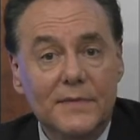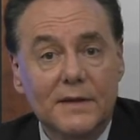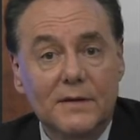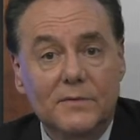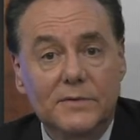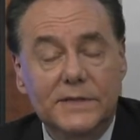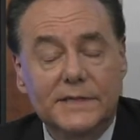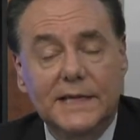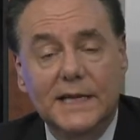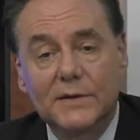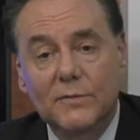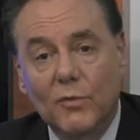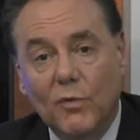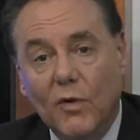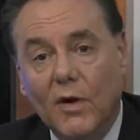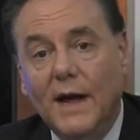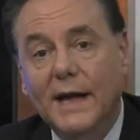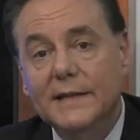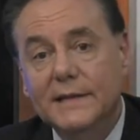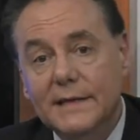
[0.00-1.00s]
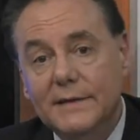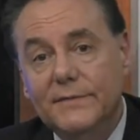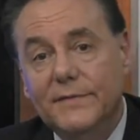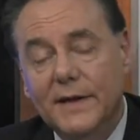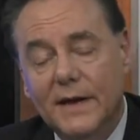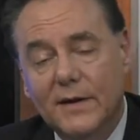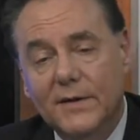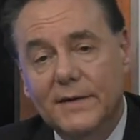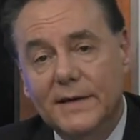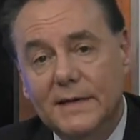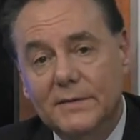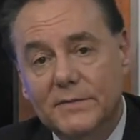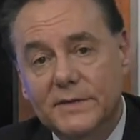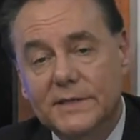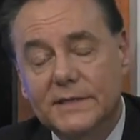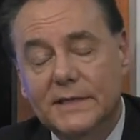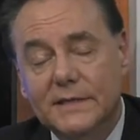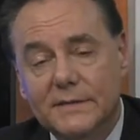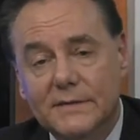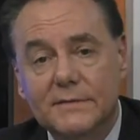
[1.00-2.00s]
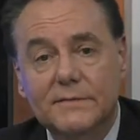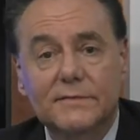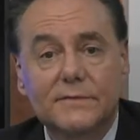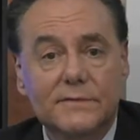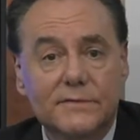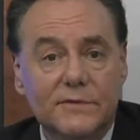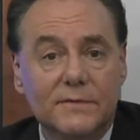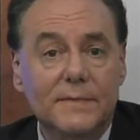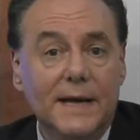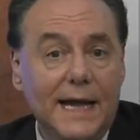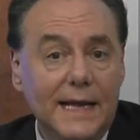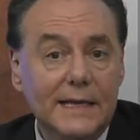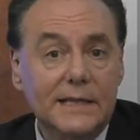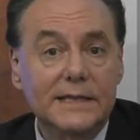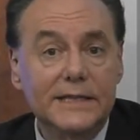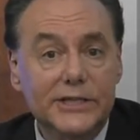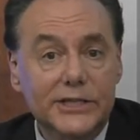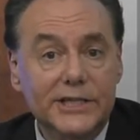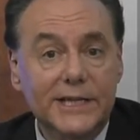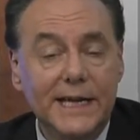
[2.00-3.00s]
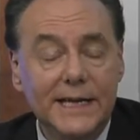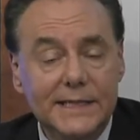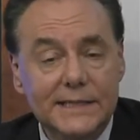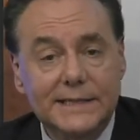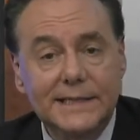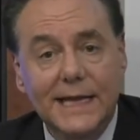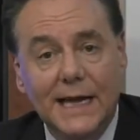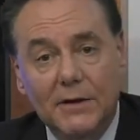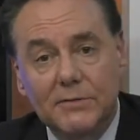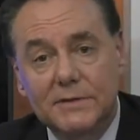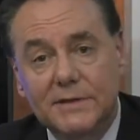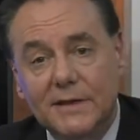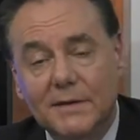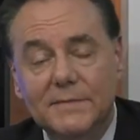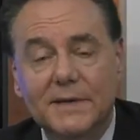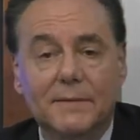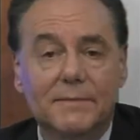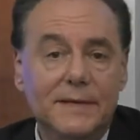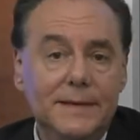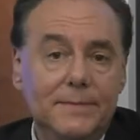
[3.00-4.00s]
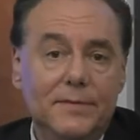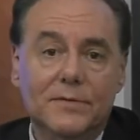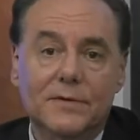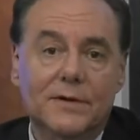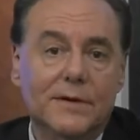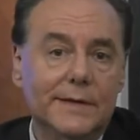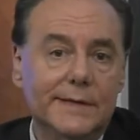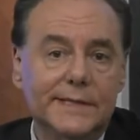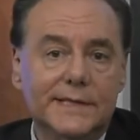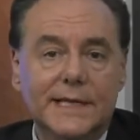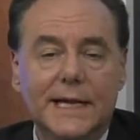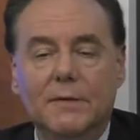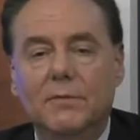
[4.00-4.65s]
which can widely vary and which can dramatically change the outcome. Now people are gonna say,